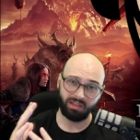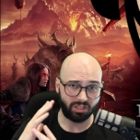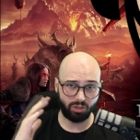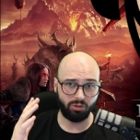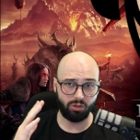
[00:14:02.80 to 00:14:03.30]
Uh,
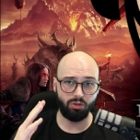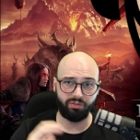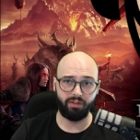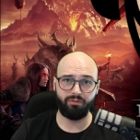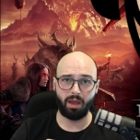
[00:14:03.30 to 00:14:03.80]
there's still
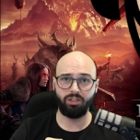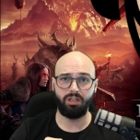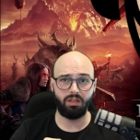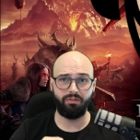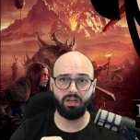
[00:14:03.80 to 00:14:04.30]
useful
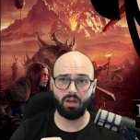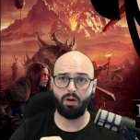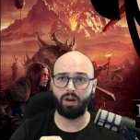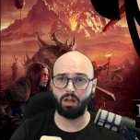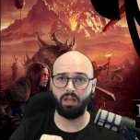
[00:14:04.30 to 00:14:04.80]
information in the
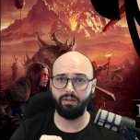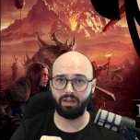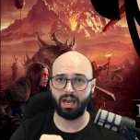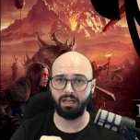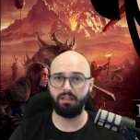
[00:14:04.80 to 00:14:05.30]
video, and I'll leave
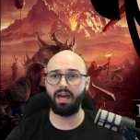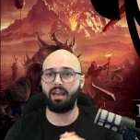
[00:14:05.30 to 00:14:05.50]
a card to that